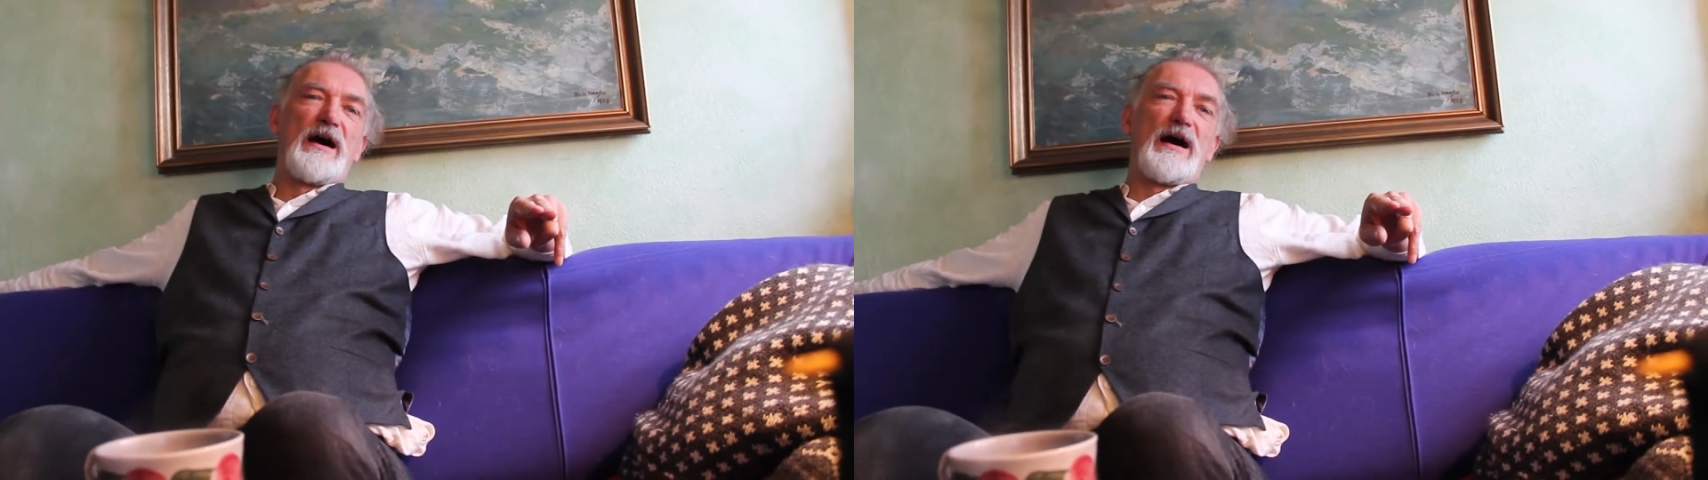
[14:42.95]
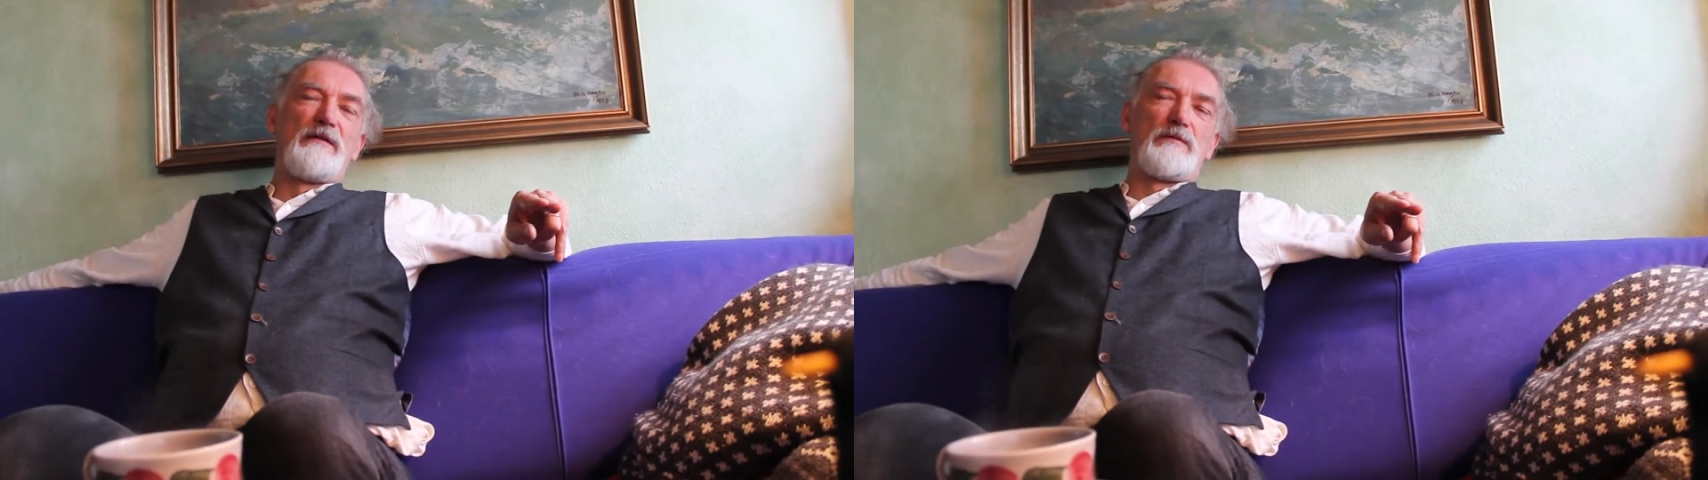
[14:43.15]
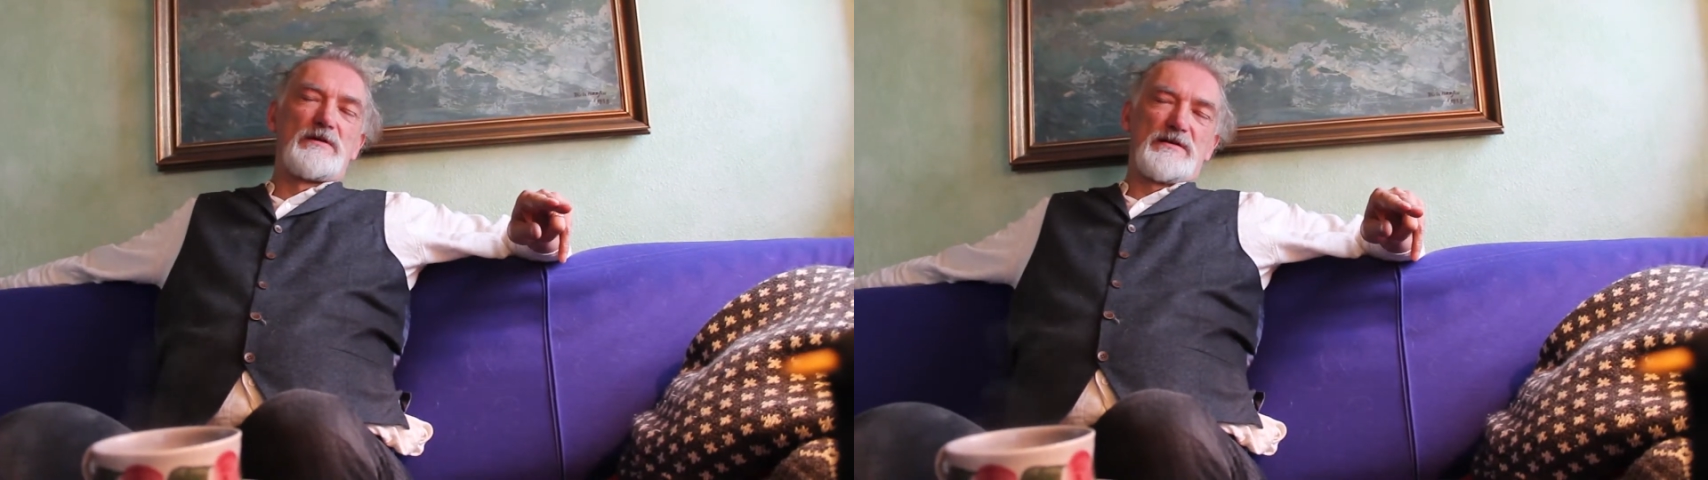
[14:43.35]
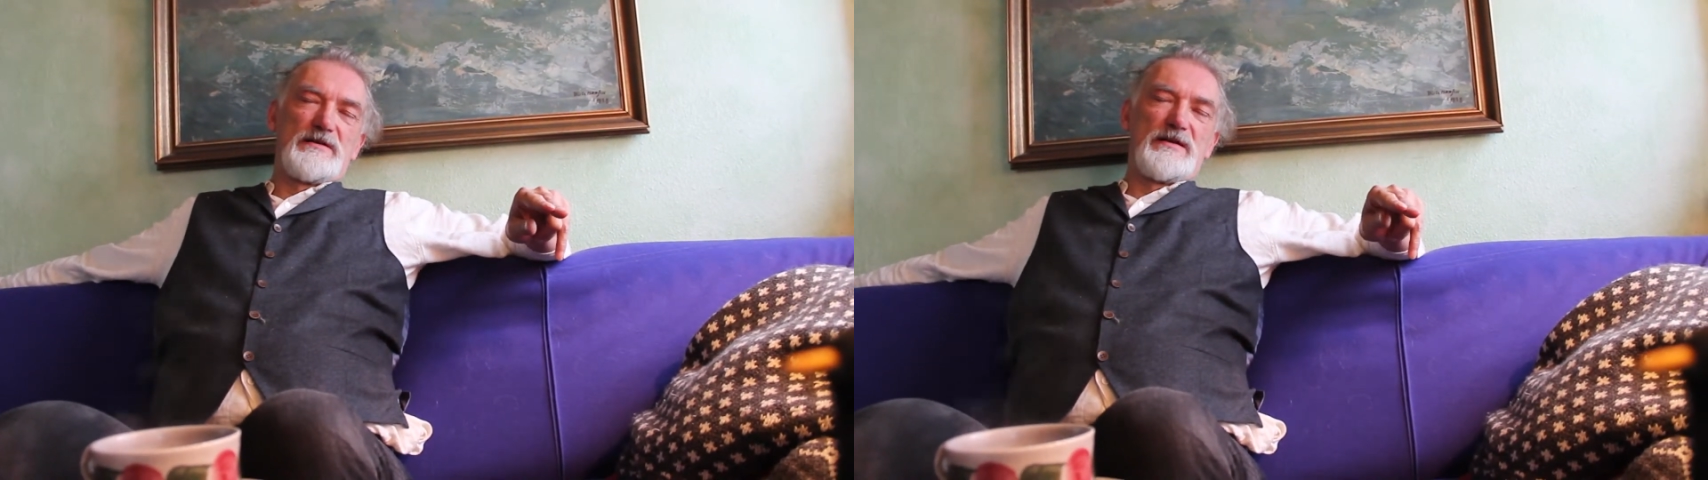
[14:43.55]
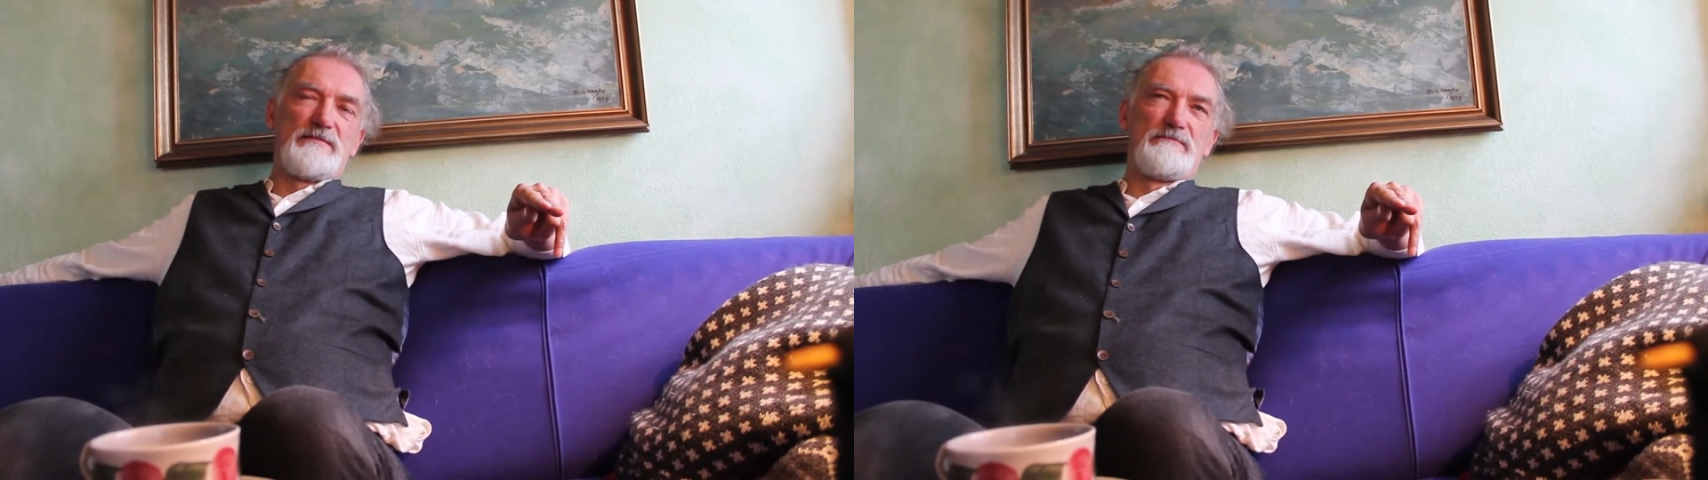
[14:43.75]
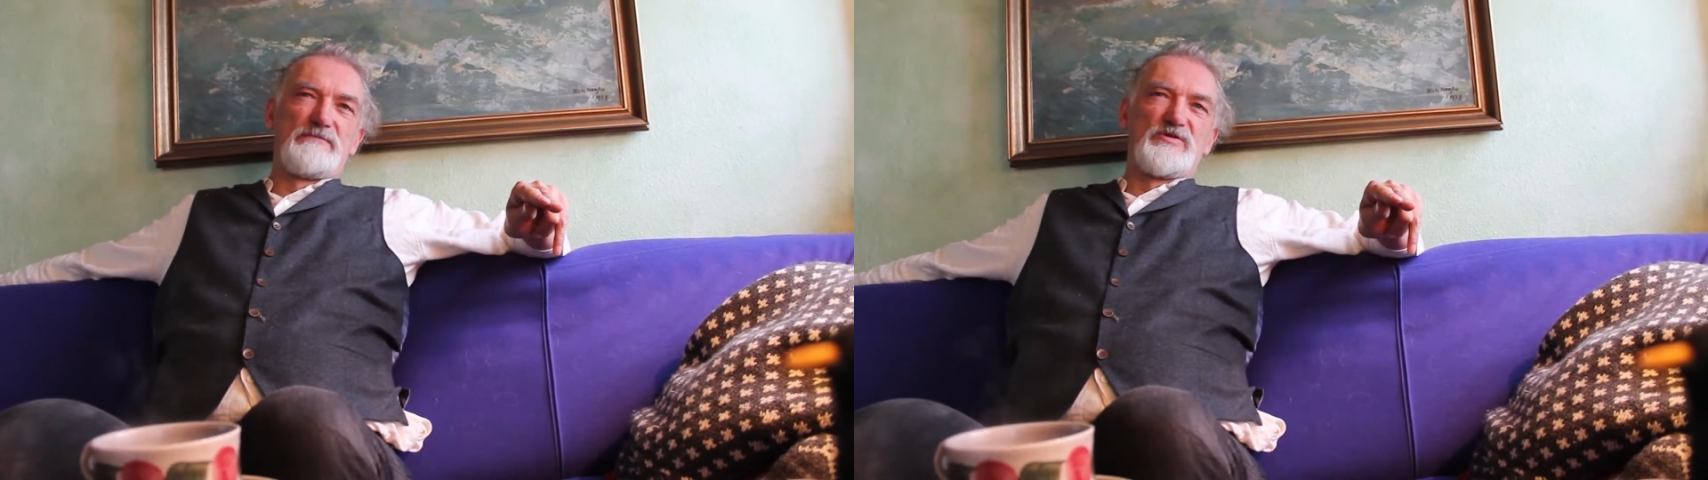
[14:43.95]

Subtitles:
I wanted him